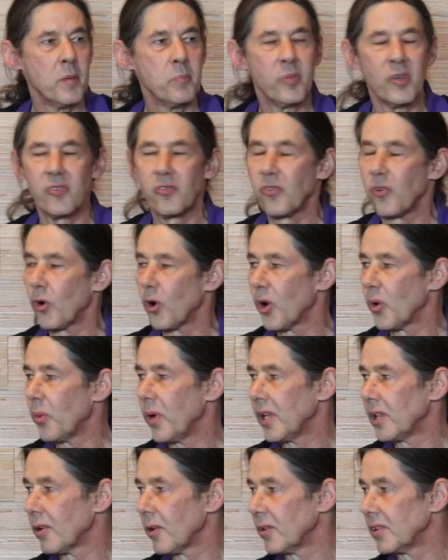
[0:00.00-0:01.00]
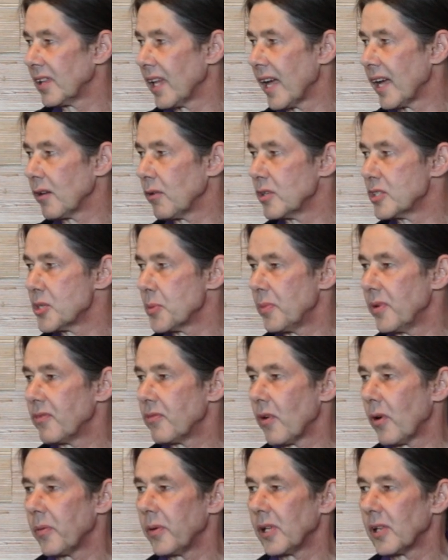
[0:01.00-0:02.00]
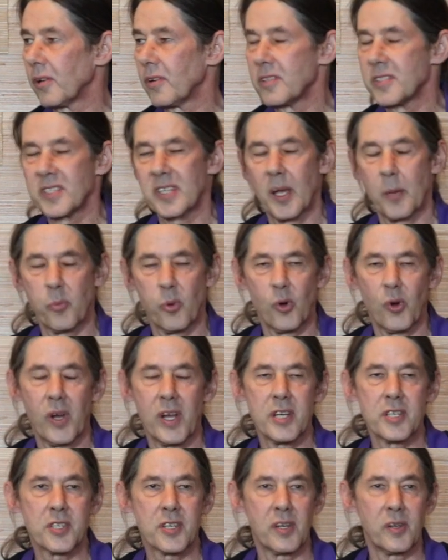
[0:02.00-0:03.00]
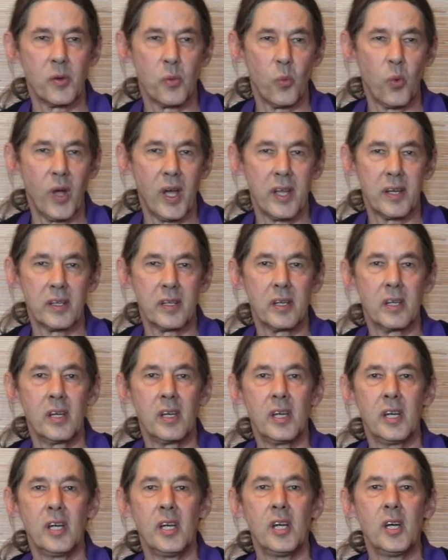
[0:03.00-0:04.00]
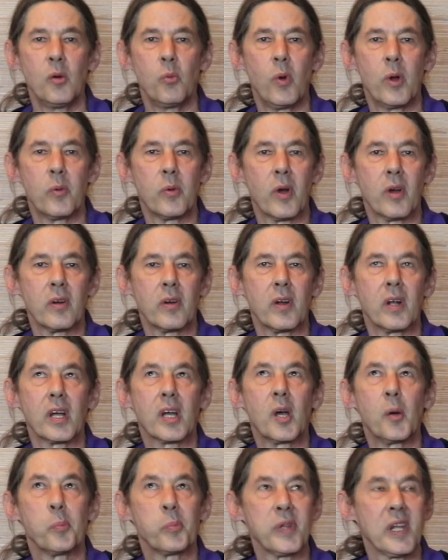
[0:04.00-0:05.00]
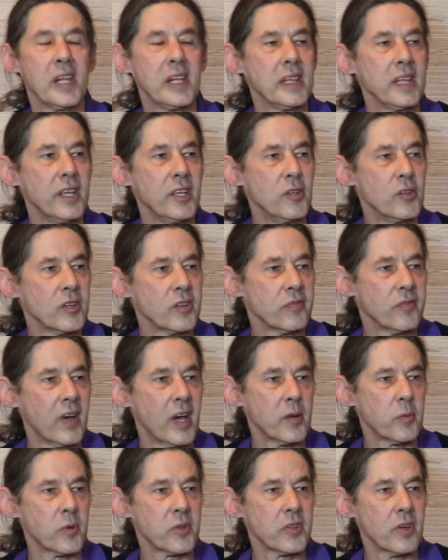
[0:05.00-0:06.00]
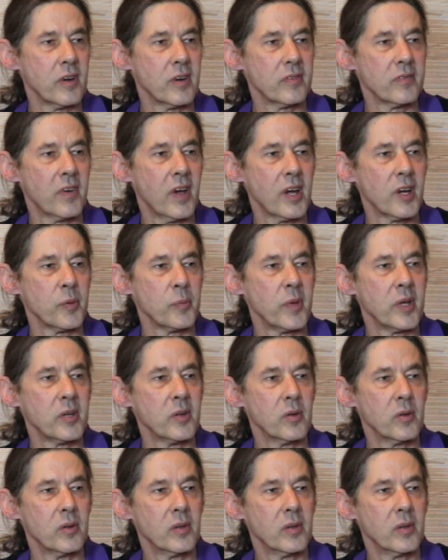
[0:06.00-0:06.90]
before we learned language, before we learned separation, when we were completely unified with our environment.